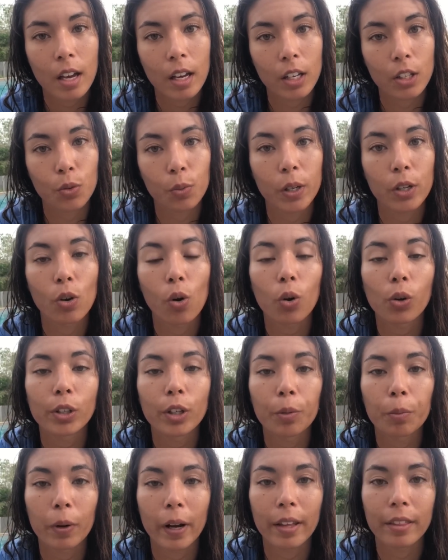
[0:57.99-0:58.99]
it's when you hold
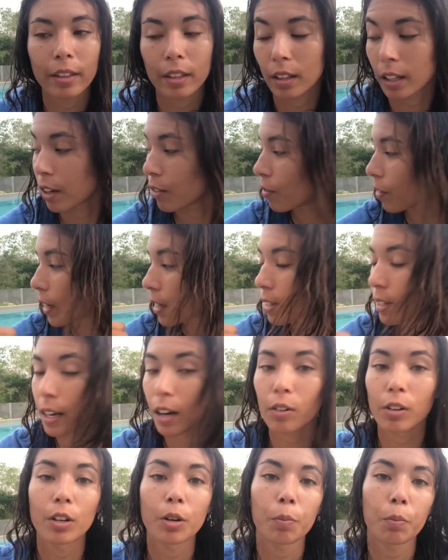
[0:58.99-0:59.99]
your breath and lay face
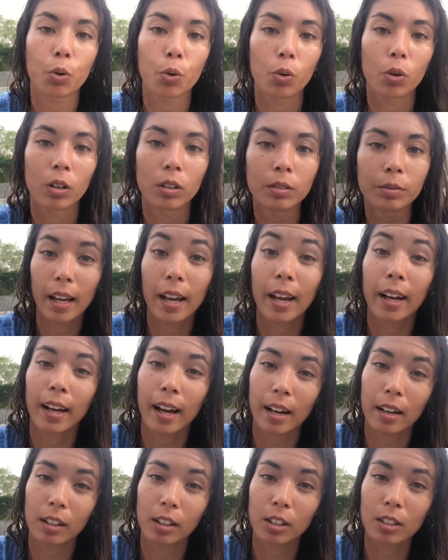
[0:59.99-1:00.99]
down in a pool. It
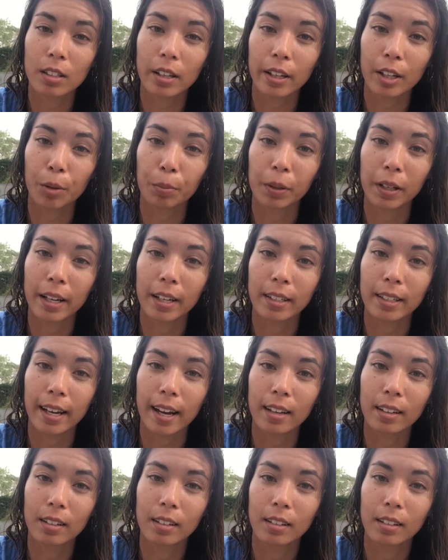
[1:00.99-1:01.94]
kind of looks like you're playing dead.